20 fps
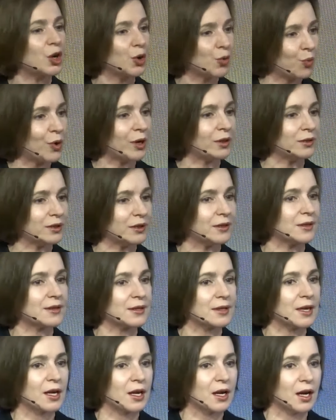when this
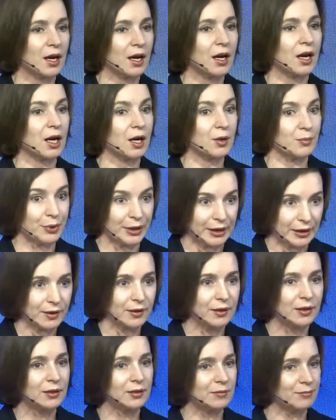big,
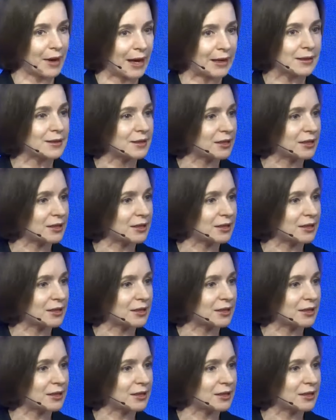massive